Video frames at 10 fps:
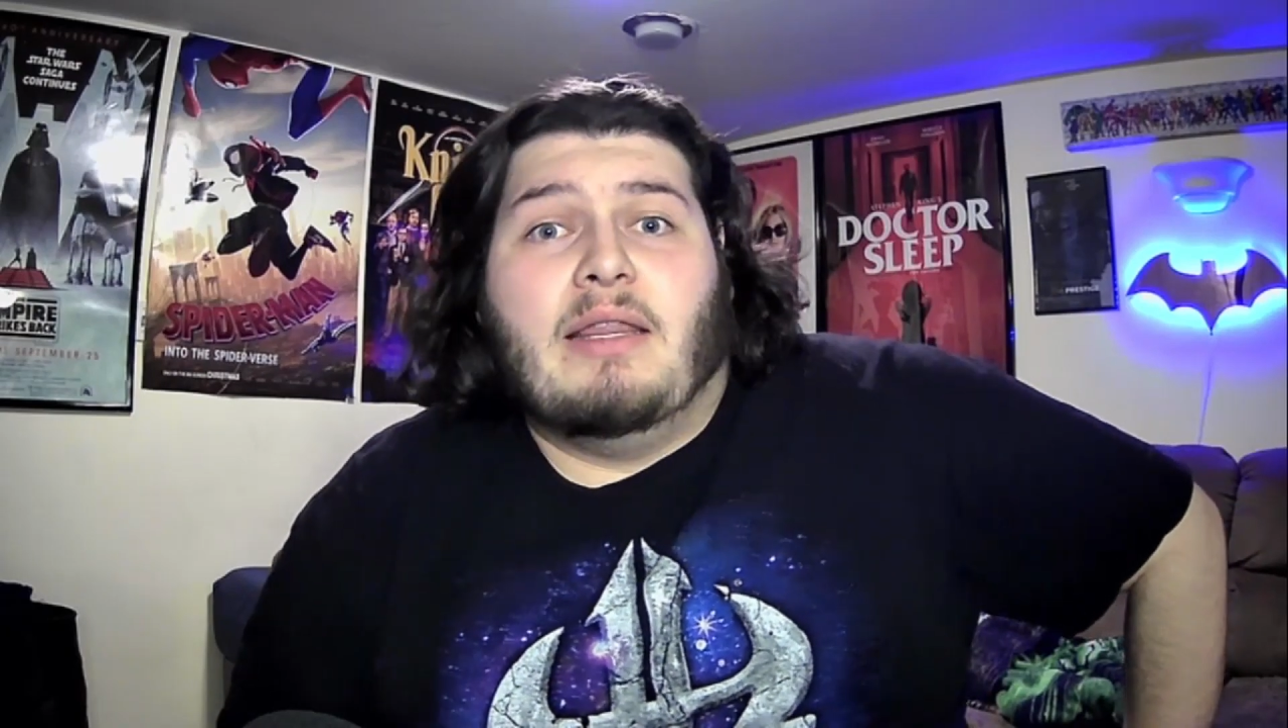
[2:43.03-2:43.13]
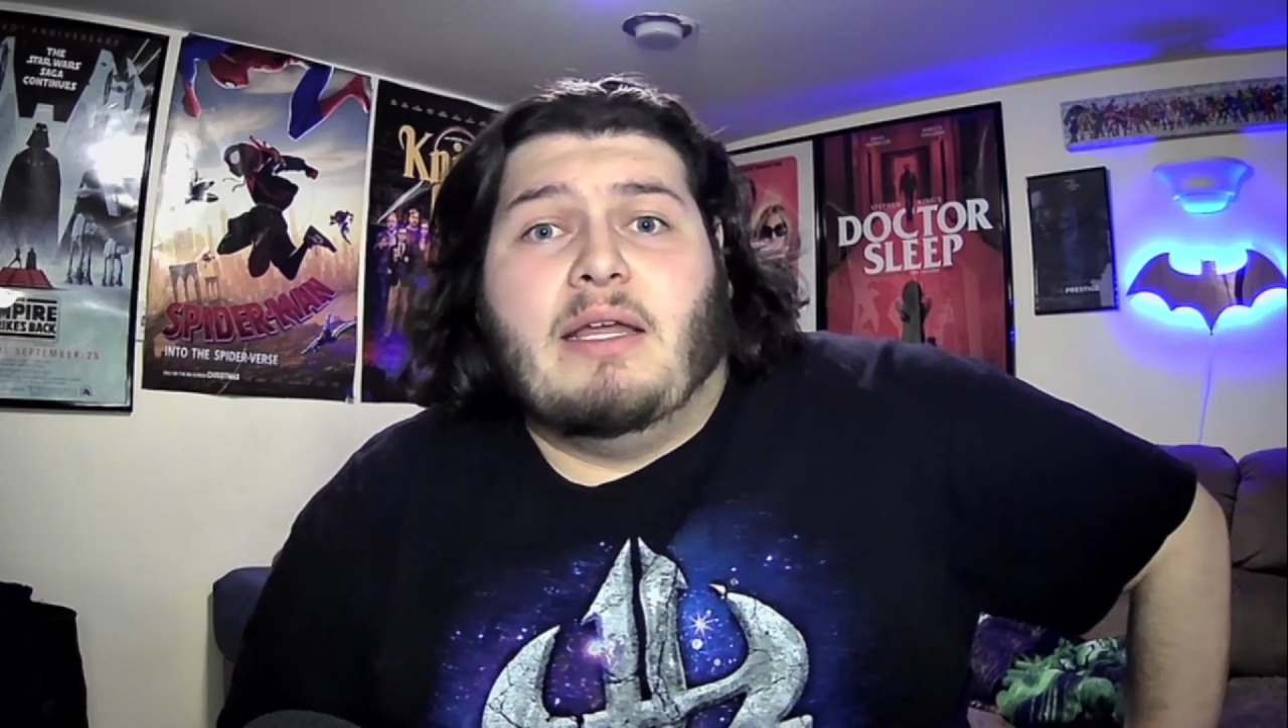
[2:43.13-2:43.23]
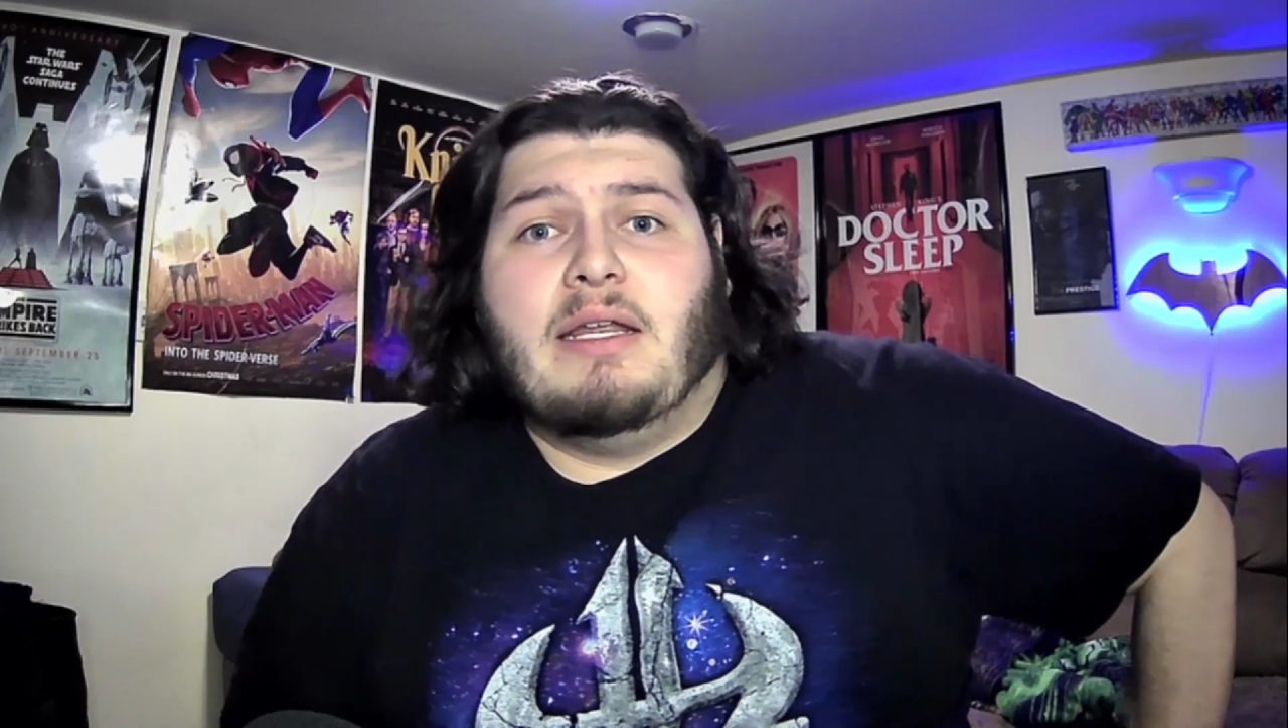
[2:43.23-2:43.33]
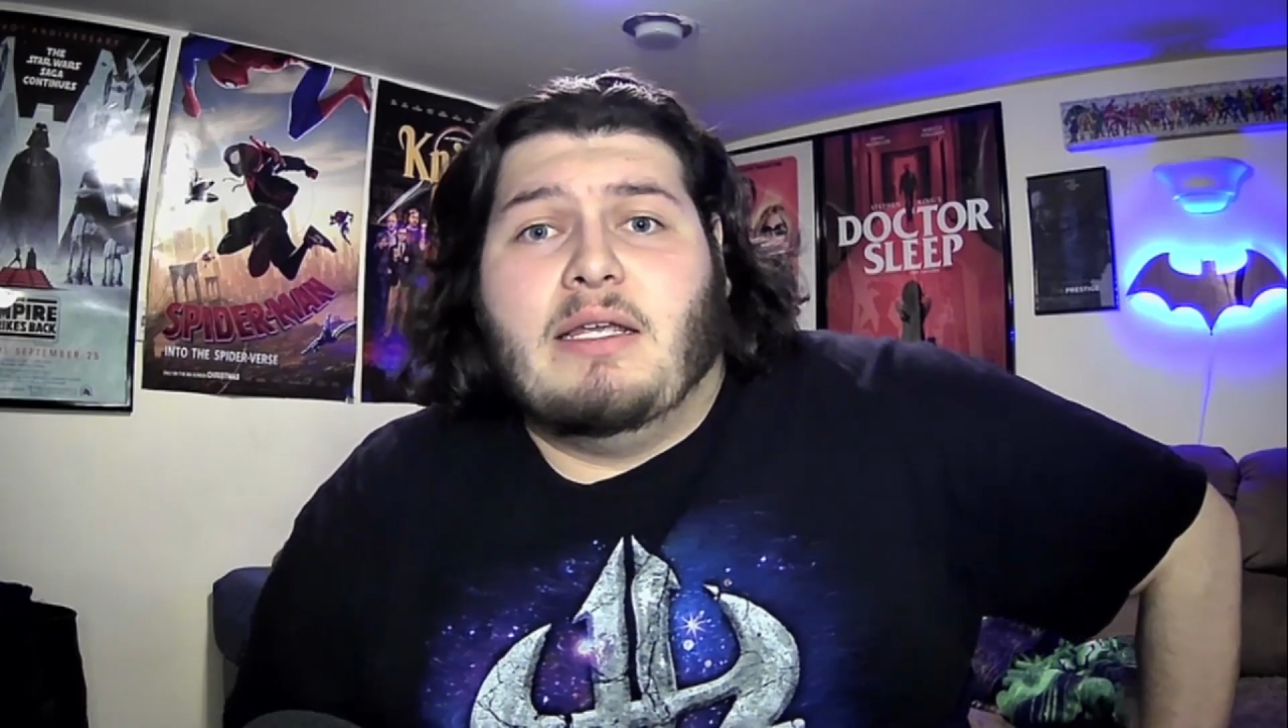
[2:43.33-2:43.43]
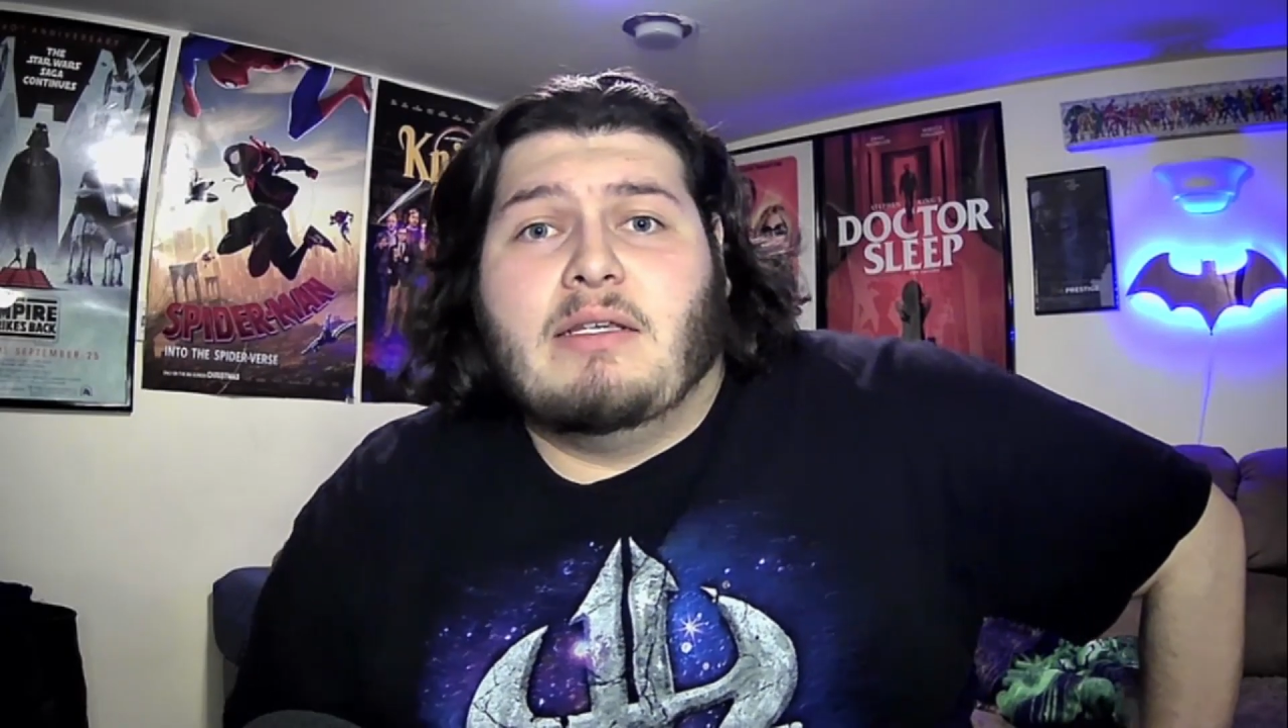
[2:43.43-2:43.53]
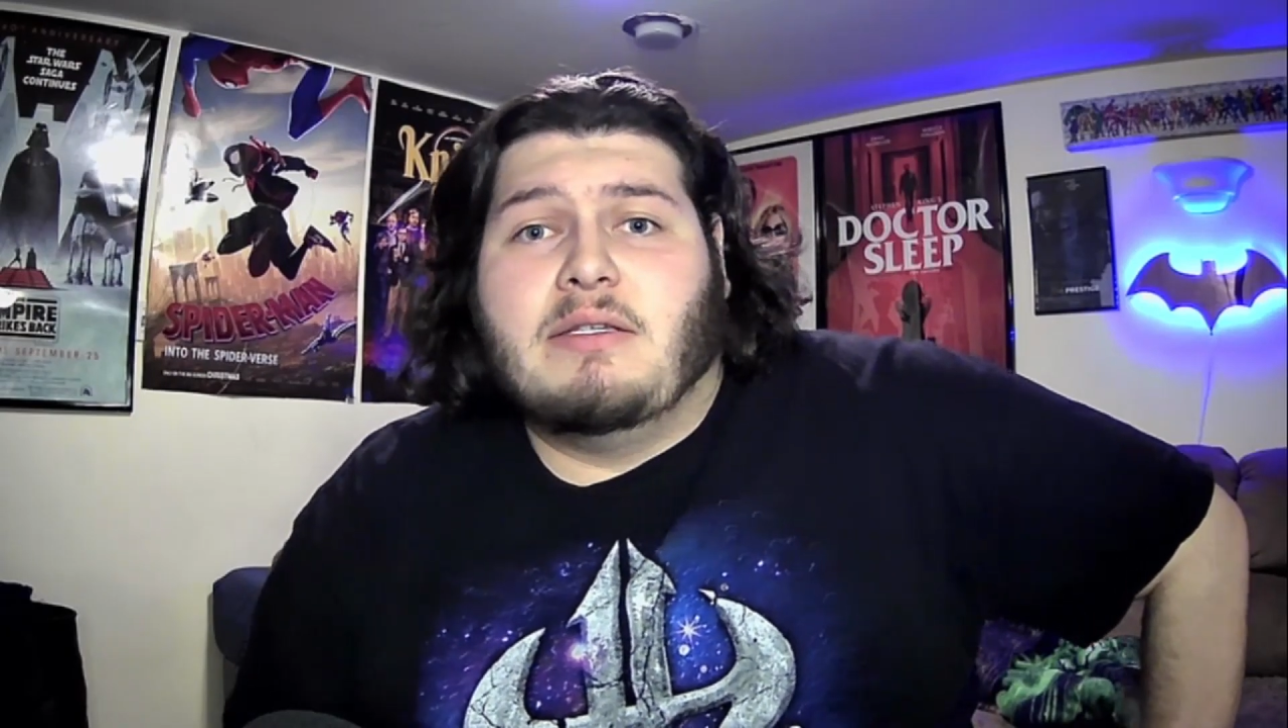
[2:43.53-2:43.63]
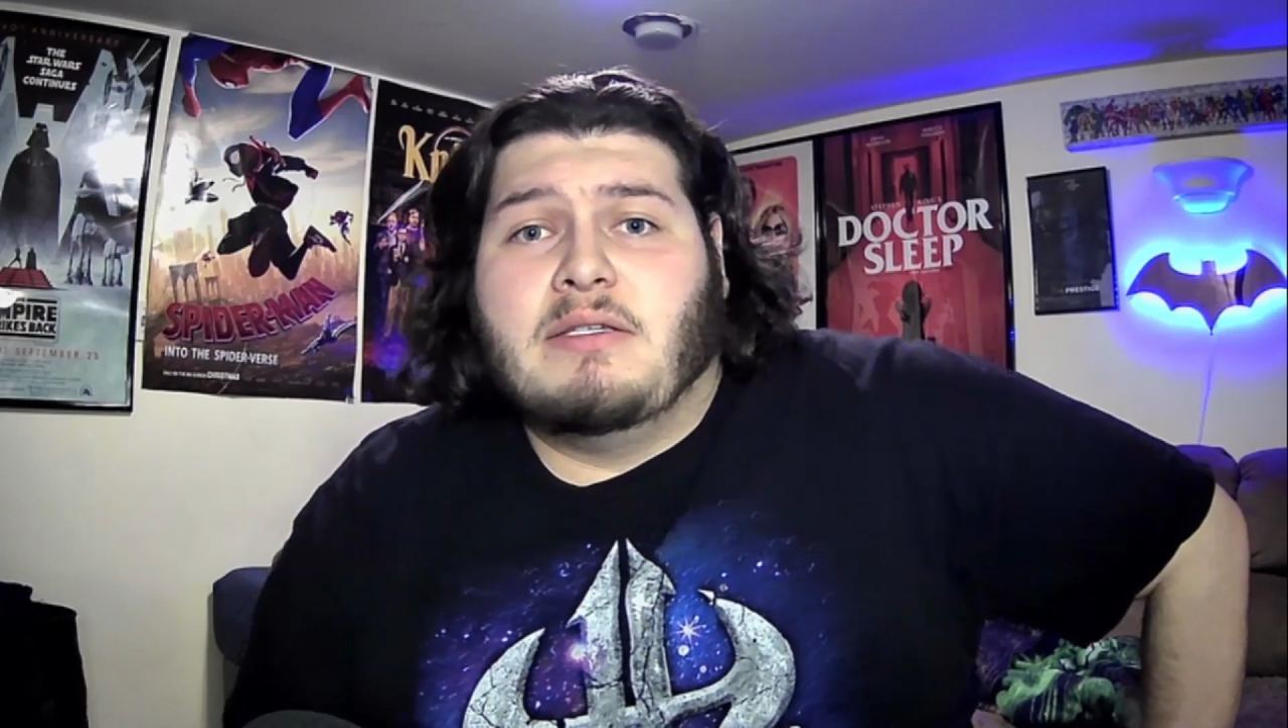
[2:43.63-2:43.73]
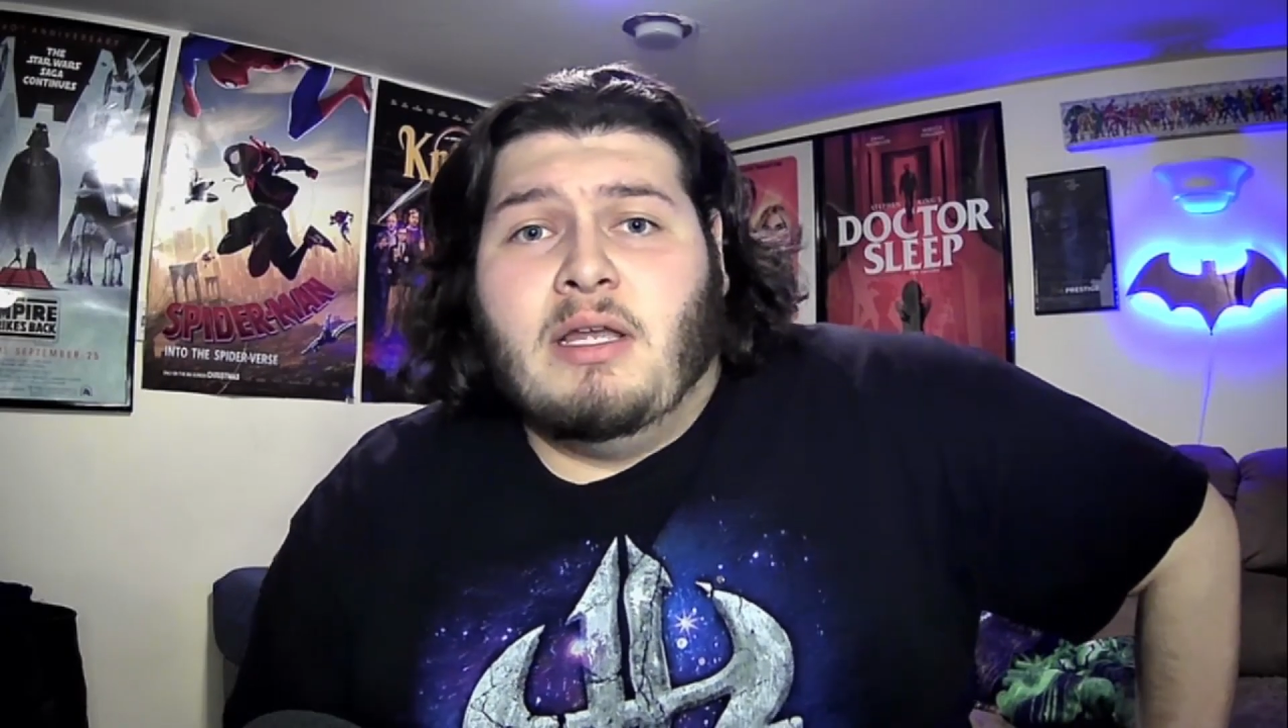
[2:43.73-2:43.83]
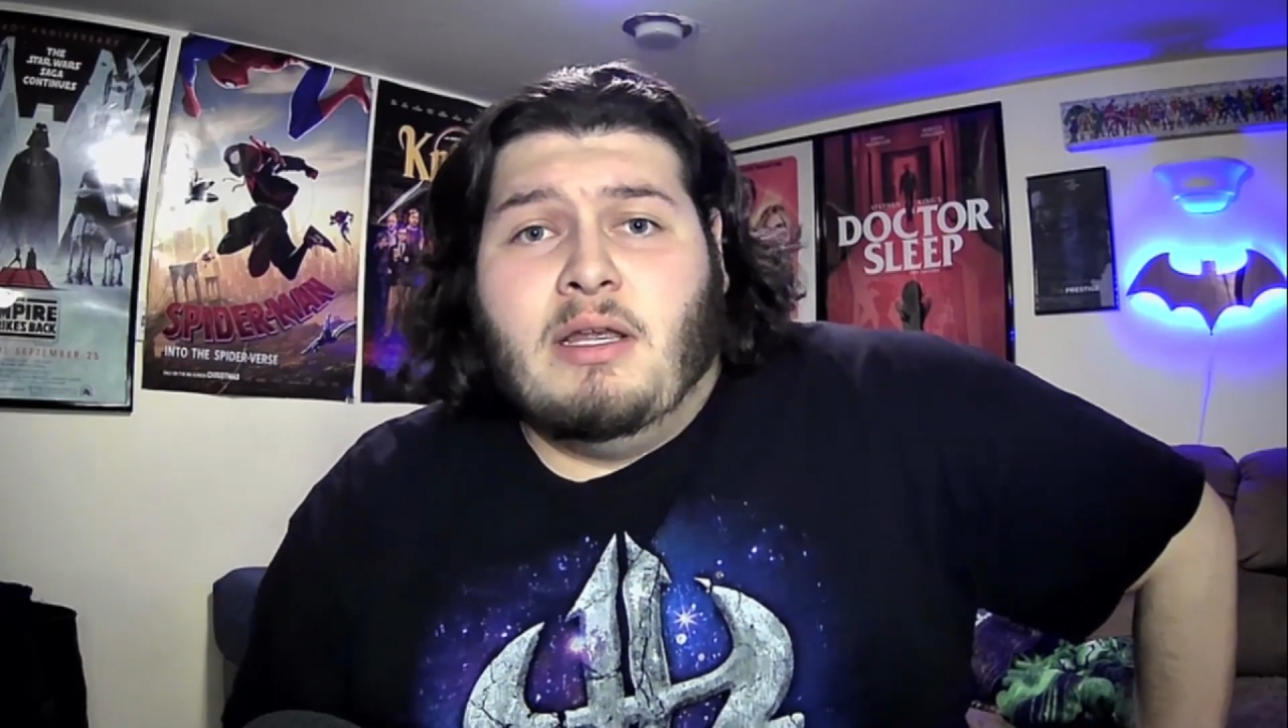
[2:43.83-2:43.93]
that is